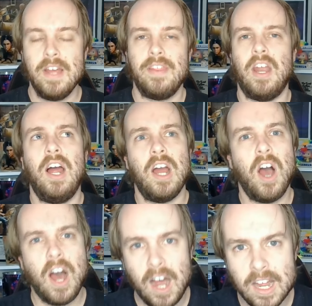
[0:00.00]
that I
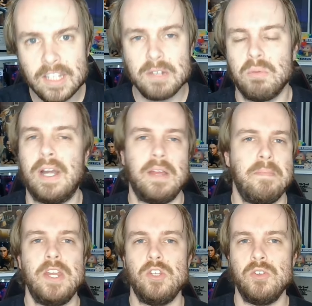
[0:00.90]
highly
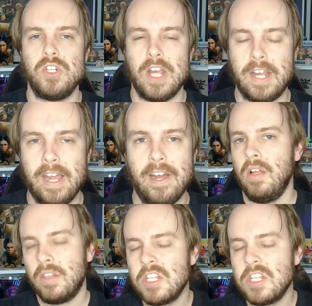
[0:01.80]
recommend you check out.